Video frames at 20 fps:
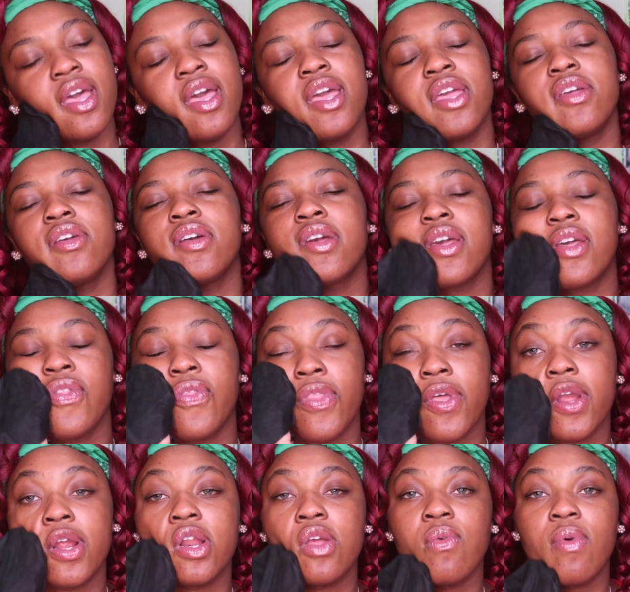And you can get
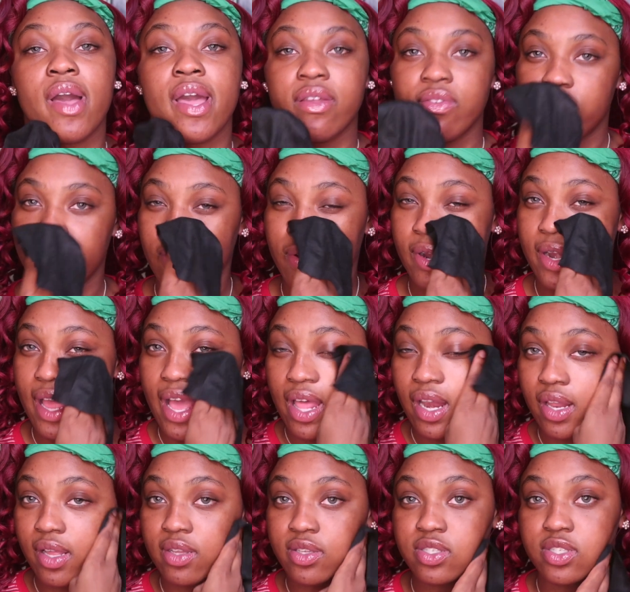30 wipes for
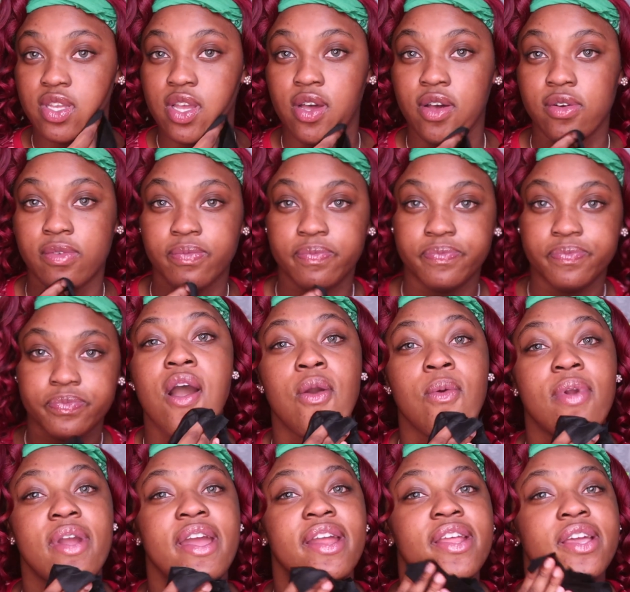$1. So
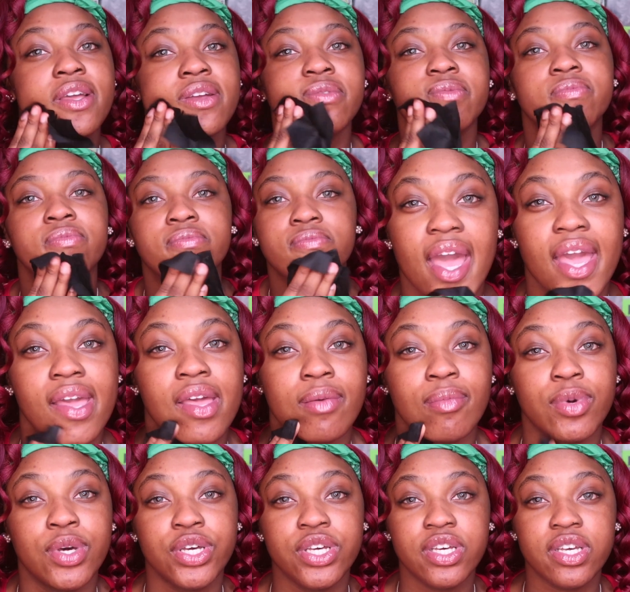already, I
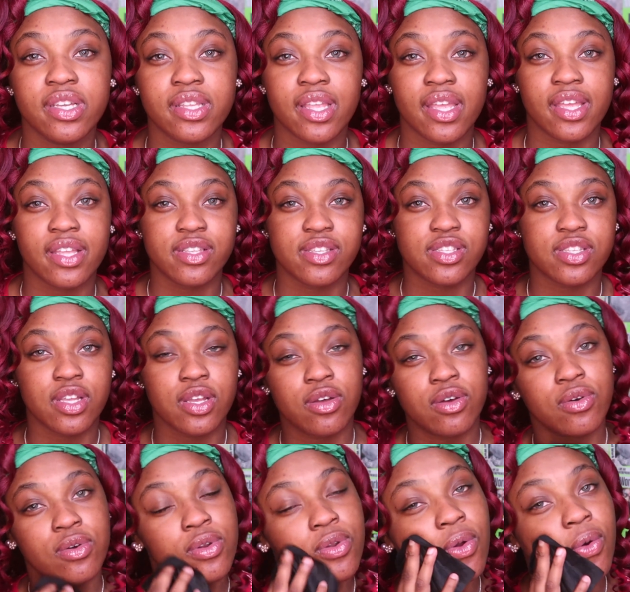am hooked and
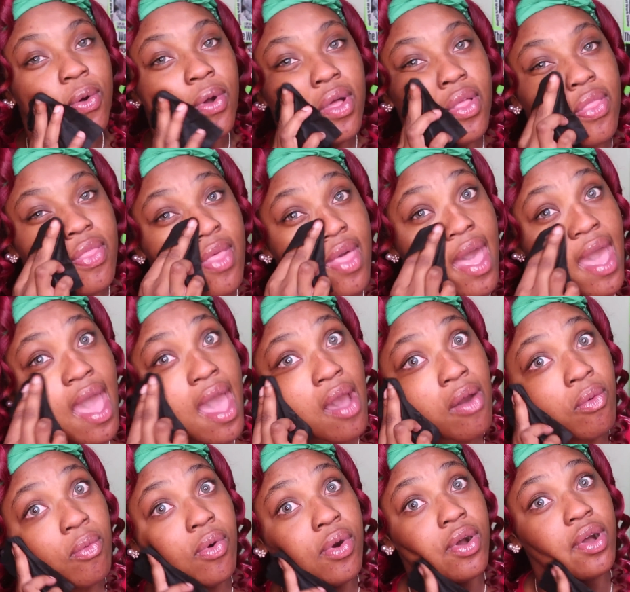sold on
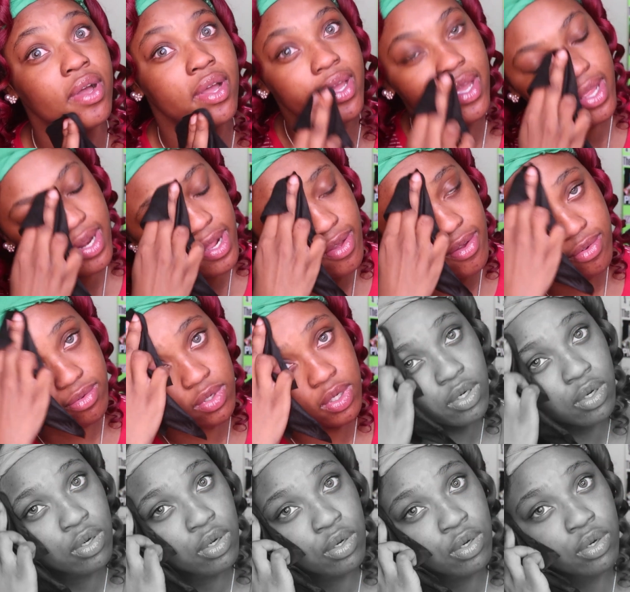that one. Okay.
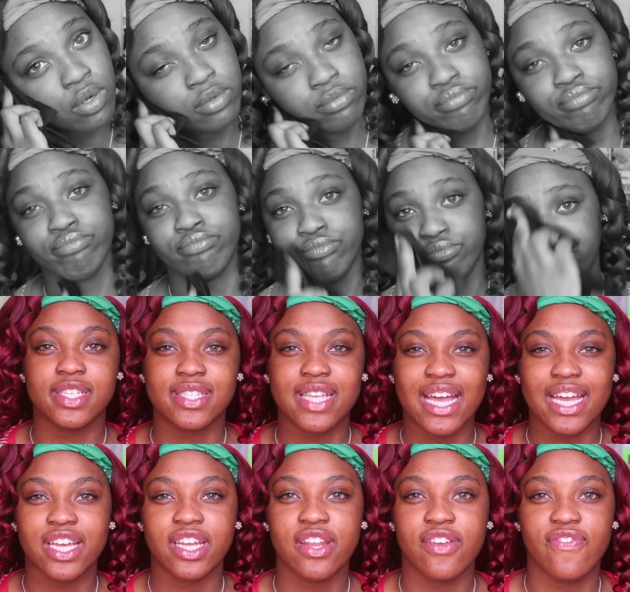Since
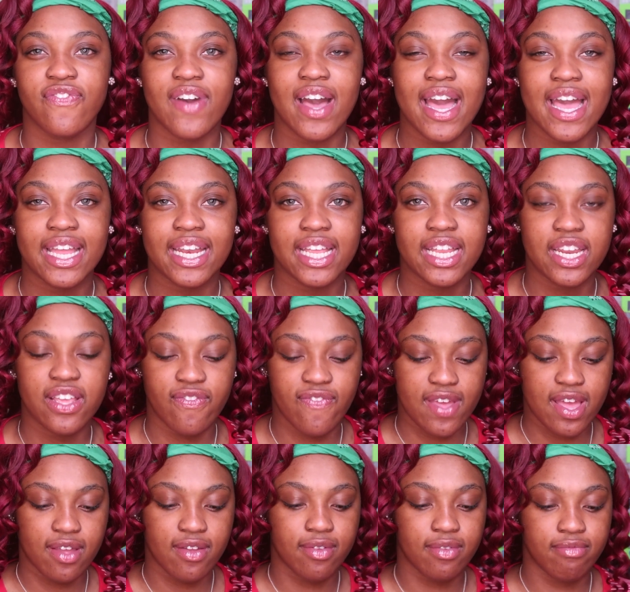I couldn't find any
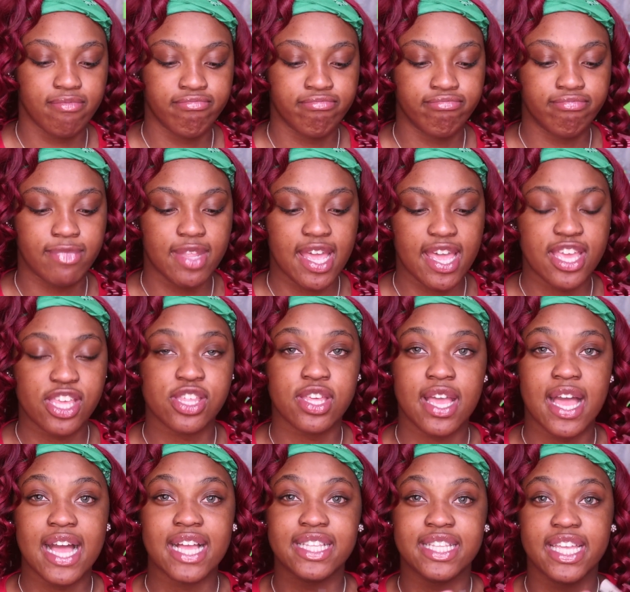foundation,
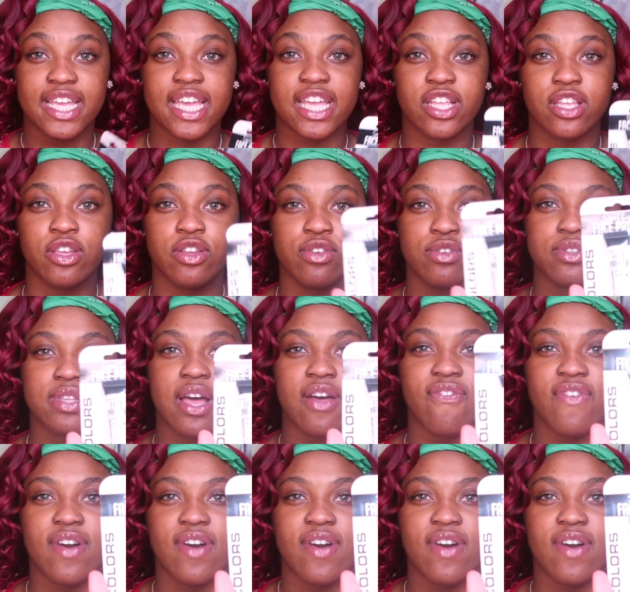I